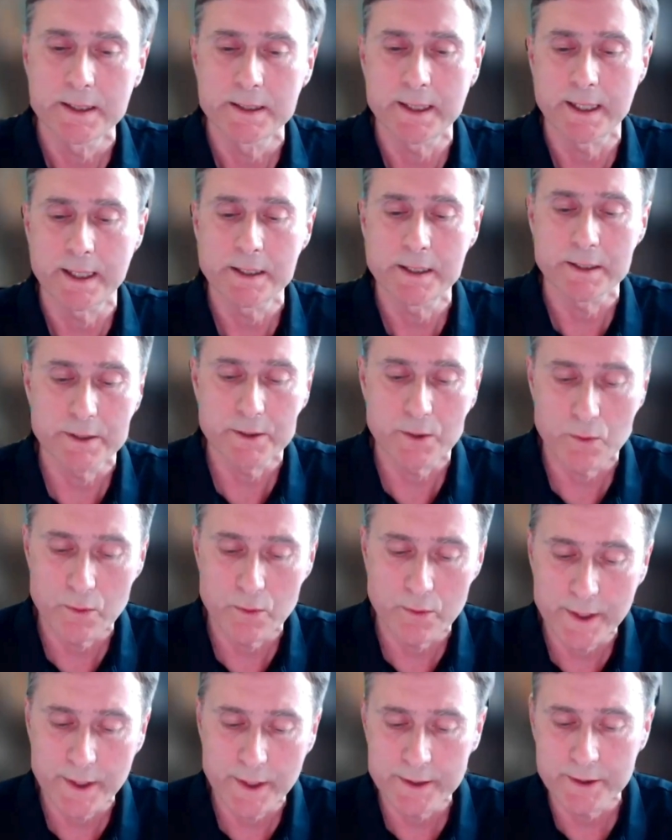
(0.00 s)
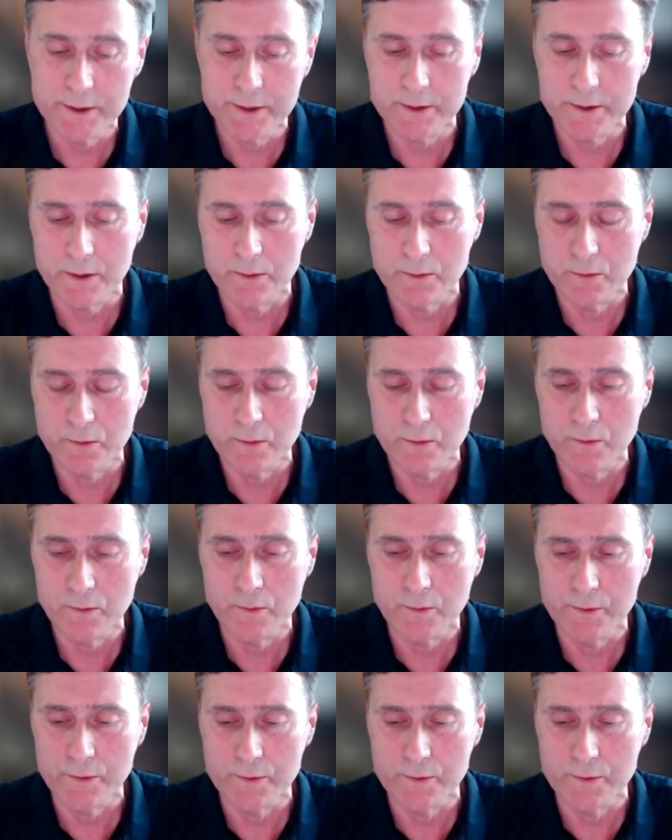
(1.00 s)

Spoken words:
data storage, or